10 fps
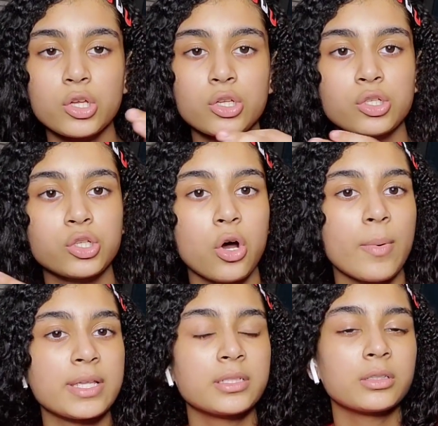So
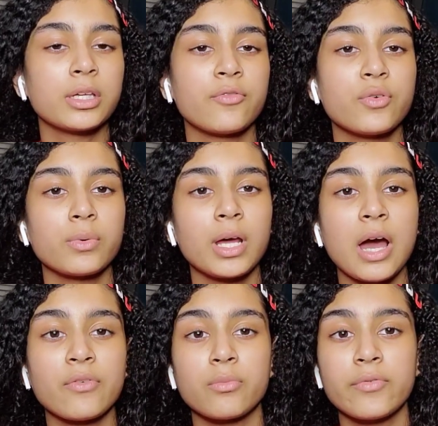basically, if you want to
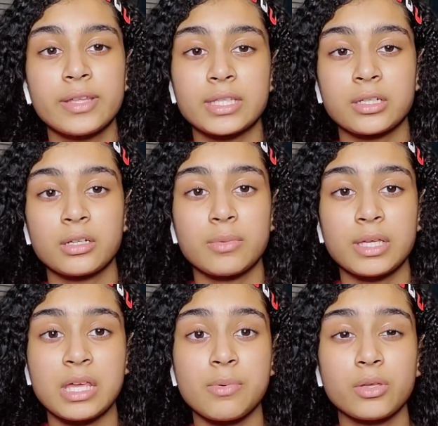have a movie that's going to be
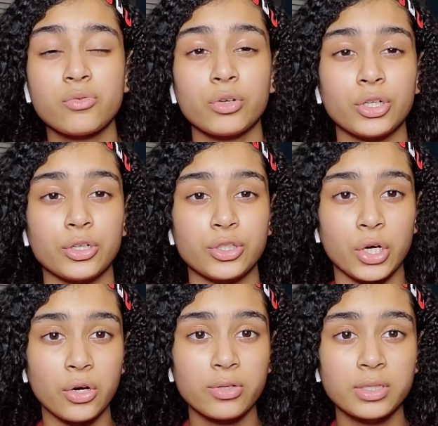keeping you on your
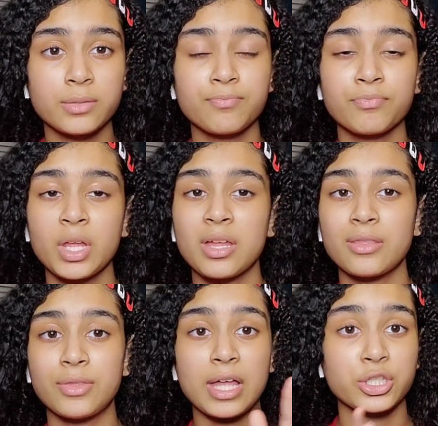toes,
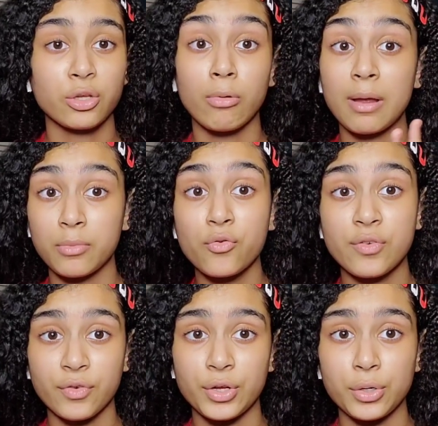that's the right
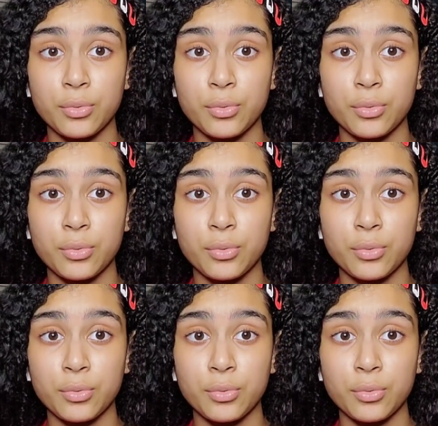movie for you.